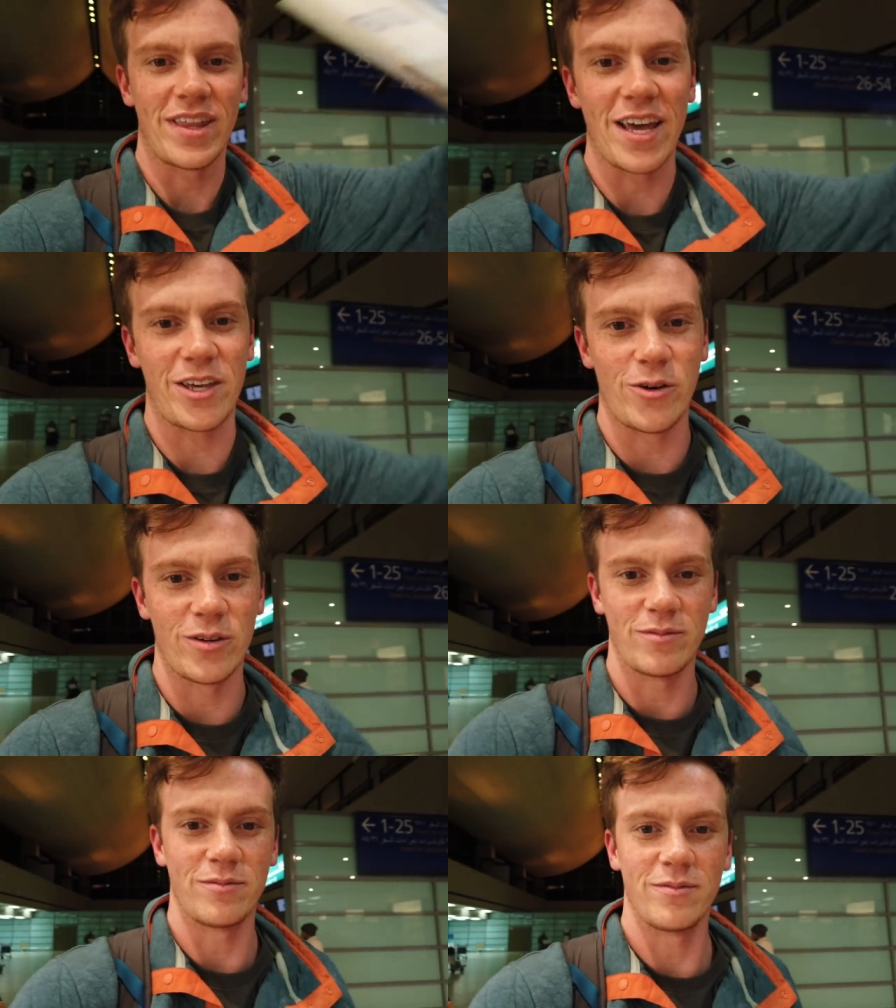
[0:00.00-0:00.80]
Thank you.
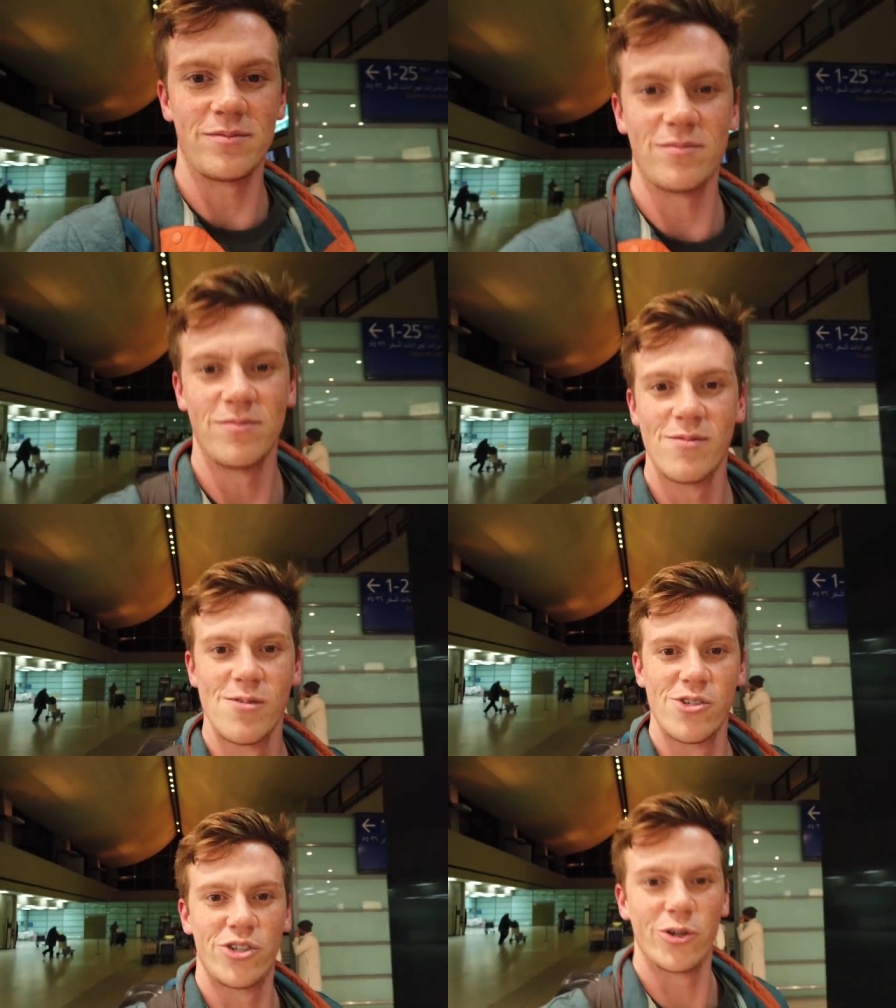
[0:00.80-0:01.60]

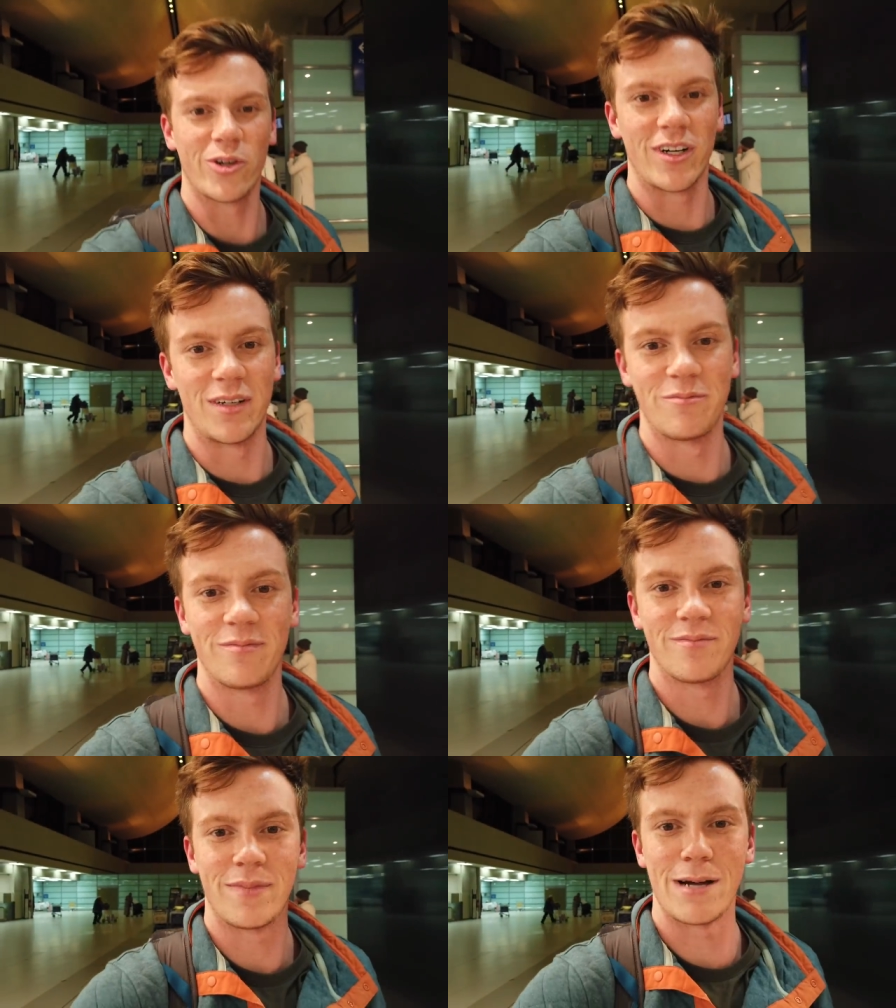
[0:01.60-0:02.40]
Shukran.
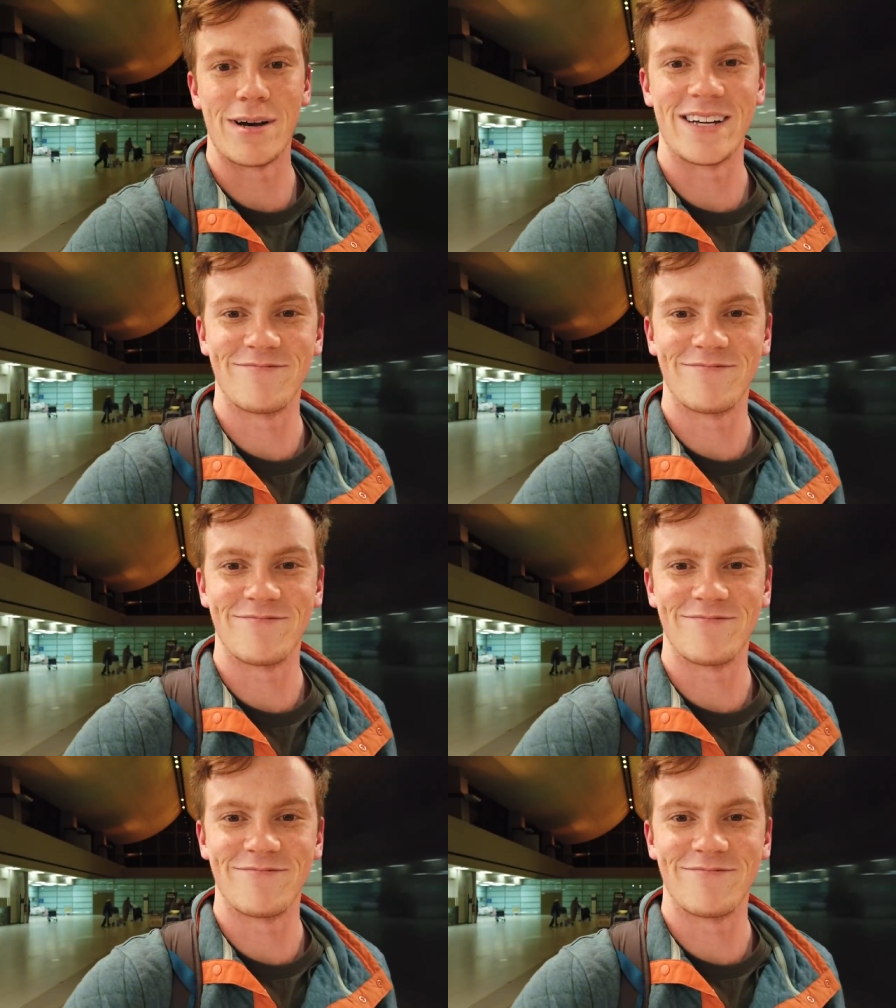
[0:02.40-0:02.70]
Bye